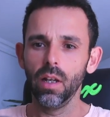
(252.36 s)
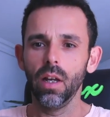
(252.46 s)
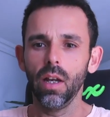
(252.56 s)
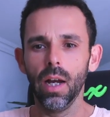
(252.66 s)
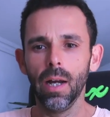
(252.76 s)

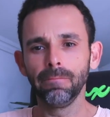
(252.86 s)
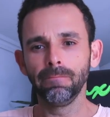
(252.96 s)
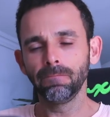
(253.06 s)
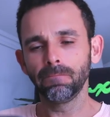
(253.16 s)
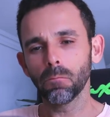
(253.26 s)

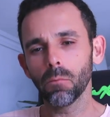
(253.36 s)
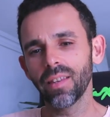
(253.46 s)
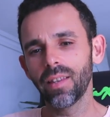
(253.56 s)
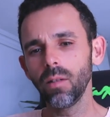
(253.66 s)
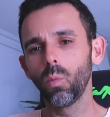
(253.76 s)

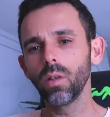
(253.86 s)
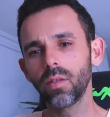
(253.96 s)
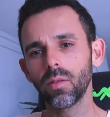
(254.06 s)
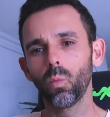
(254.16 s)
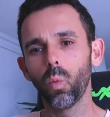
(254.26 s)
Then
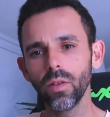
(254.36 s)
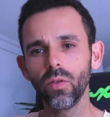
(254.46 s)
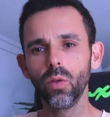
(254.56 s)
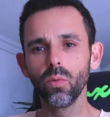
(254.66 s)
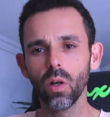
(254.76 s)
once
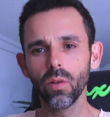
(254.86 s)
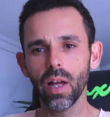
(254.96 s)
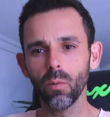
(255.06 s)
you know that,